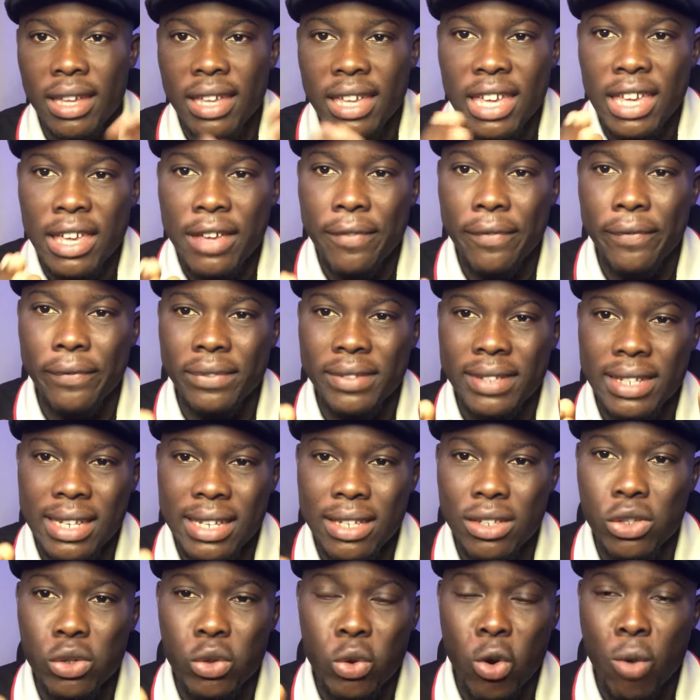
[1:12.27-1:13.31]
If
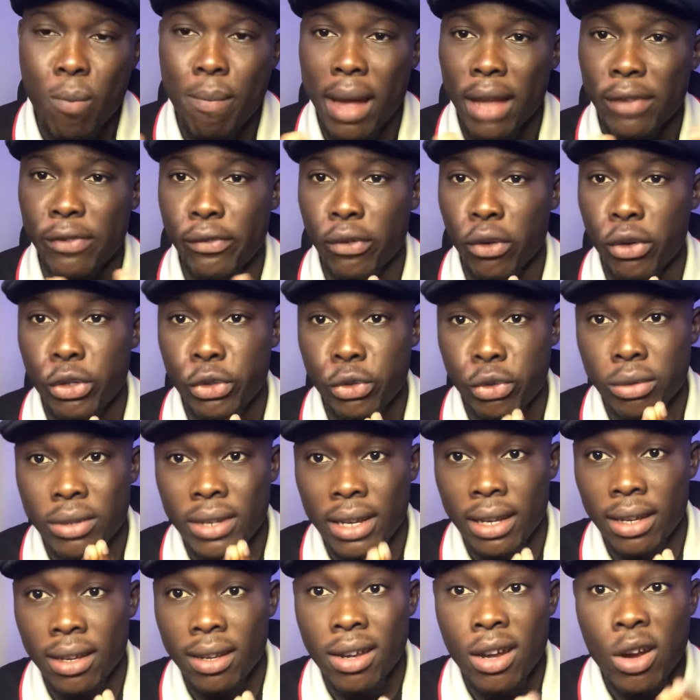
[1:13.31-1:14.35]
things go bad for you
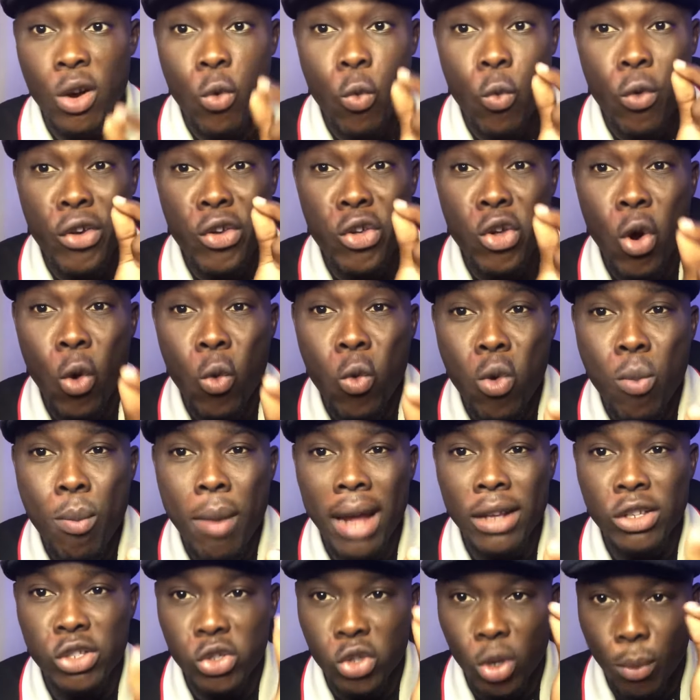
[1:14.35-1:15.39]
today, will your
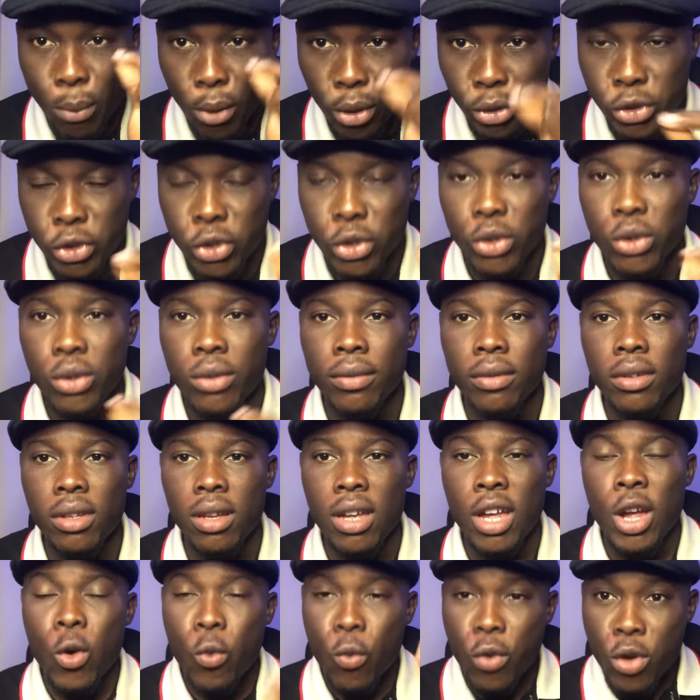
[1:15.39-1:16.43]
woman support you?
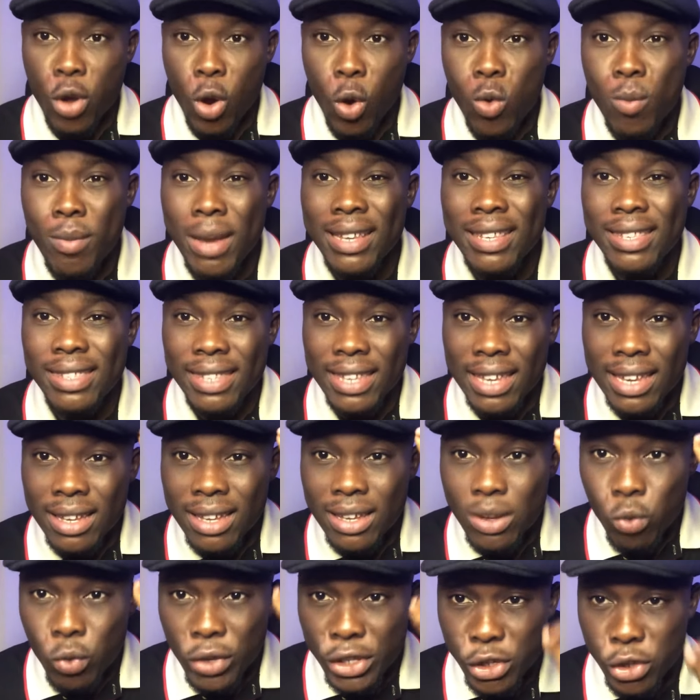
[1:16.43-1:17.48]
Will your woman stay
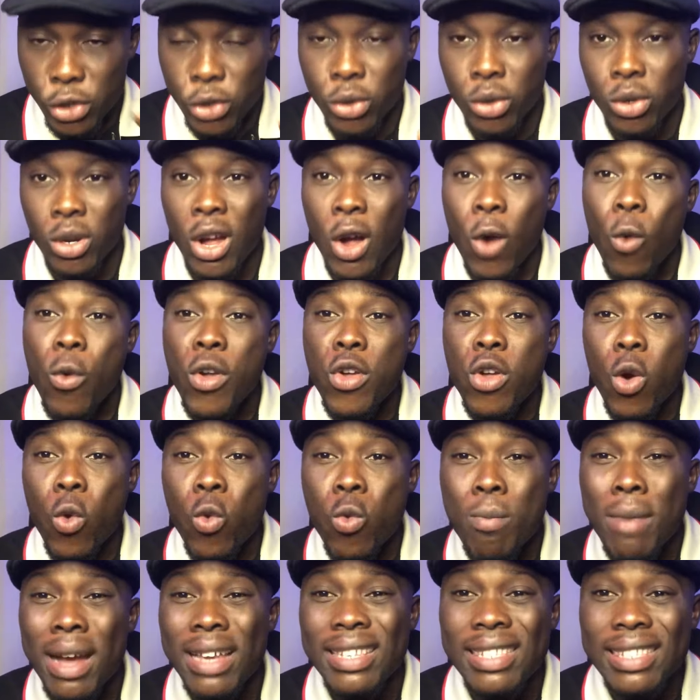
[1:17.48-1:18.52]
with you? Will your
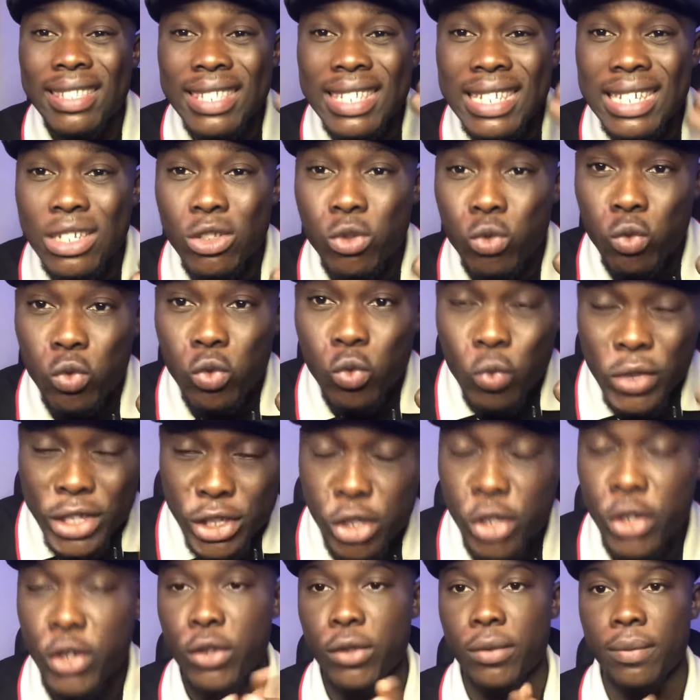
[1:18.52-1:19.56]
woman stick
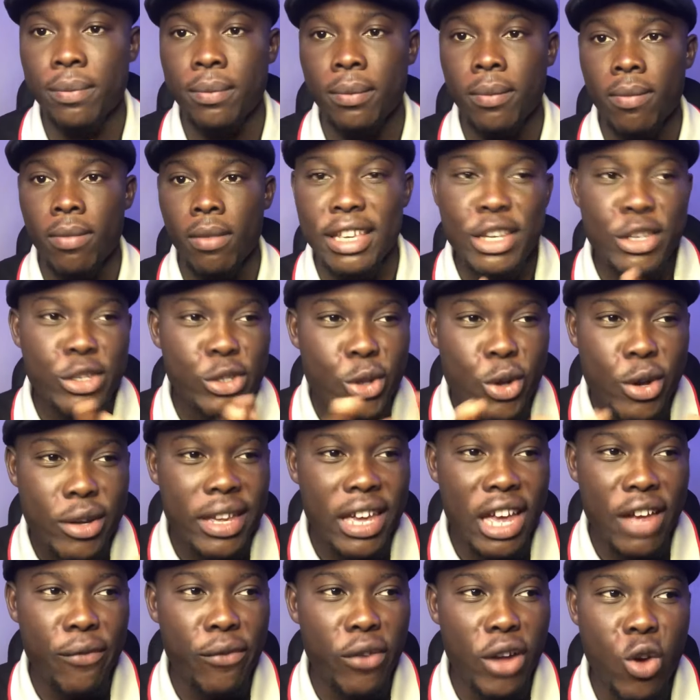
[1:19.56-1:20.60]
with you? It's
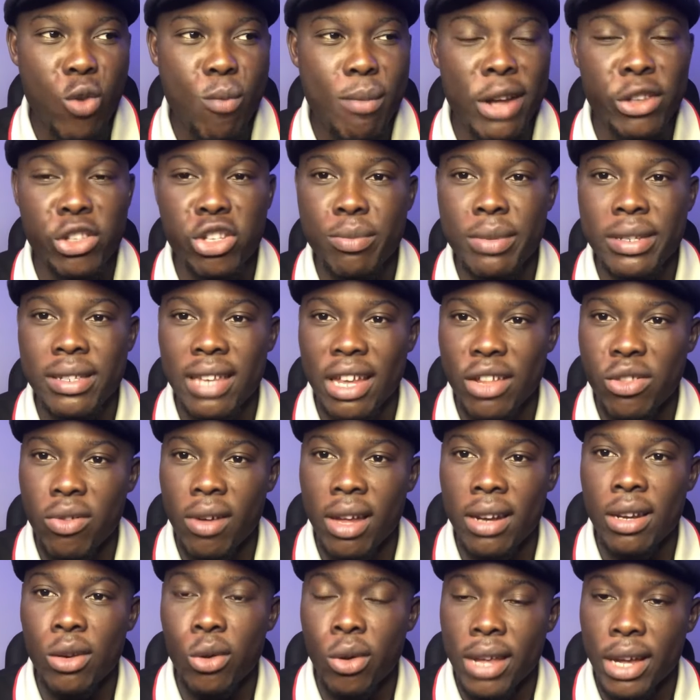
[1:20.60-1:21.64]
okay for a woman to be
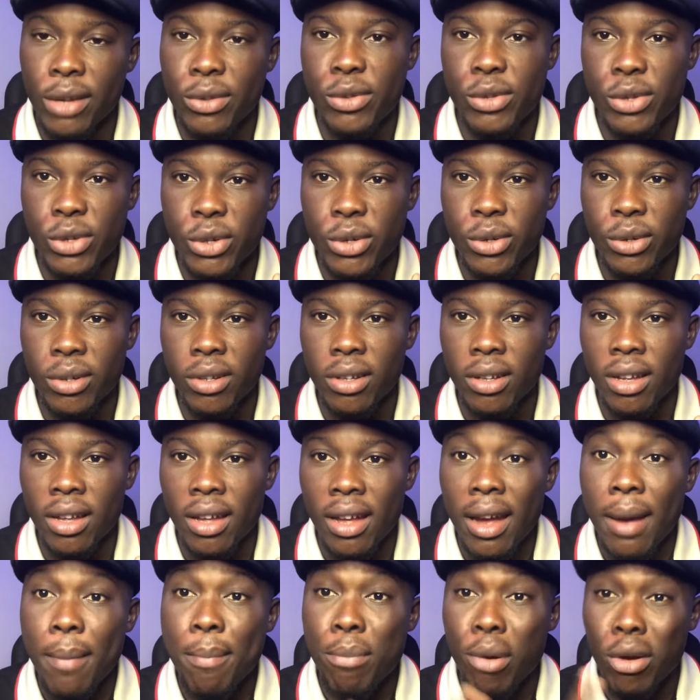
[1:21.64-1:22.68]
sexually loyal to you,
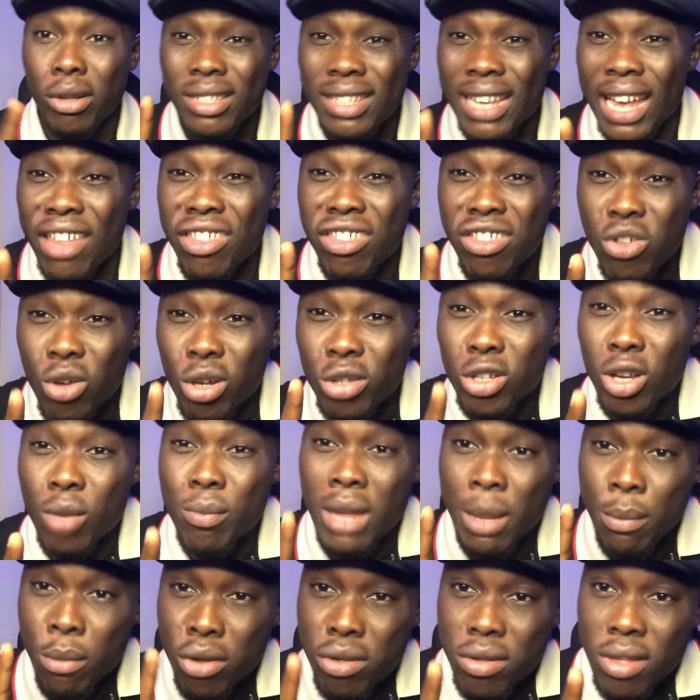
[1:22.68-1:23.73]
but can she
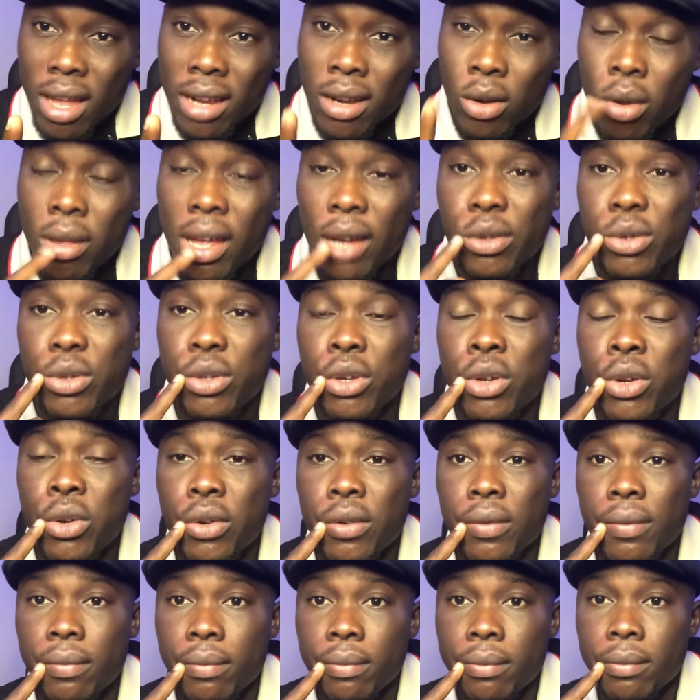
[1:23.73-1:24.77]
also be emotionally loyal to
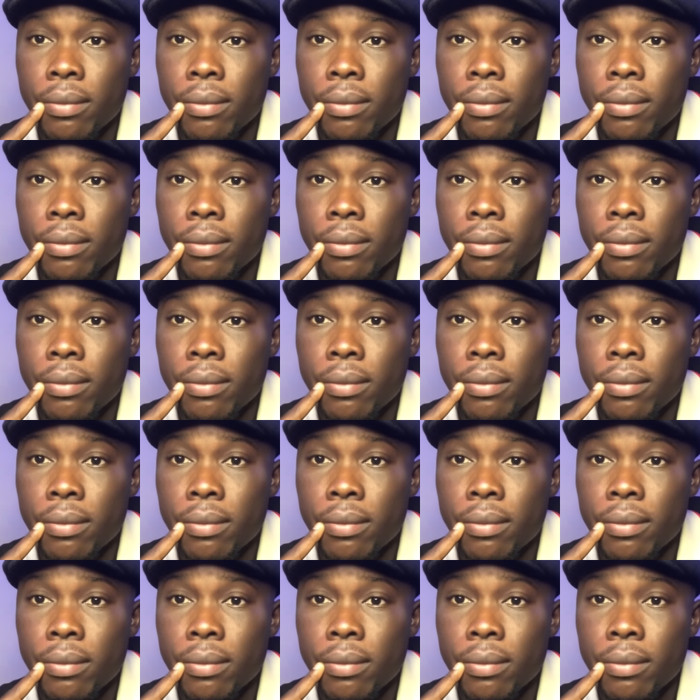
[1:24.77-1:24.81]
you?